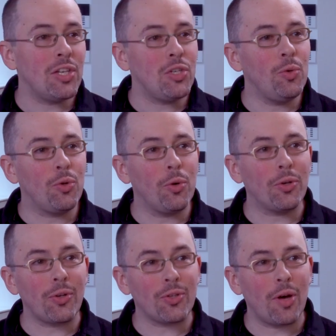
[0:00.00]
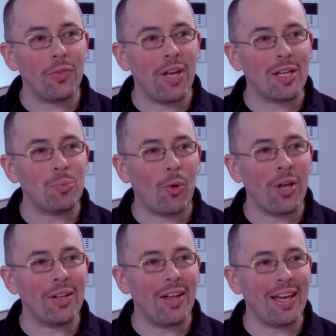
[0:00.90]
Did yeah. you Google yourself the next
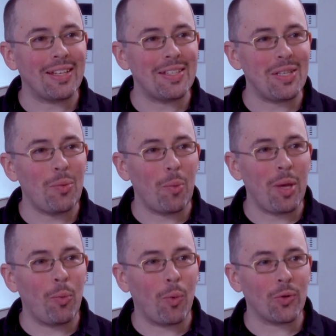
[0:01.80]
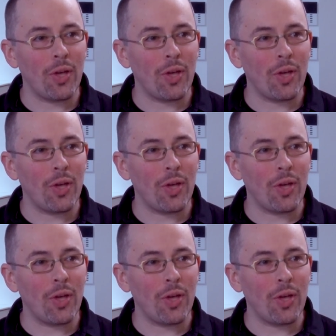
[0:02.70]
morning, like to see what people were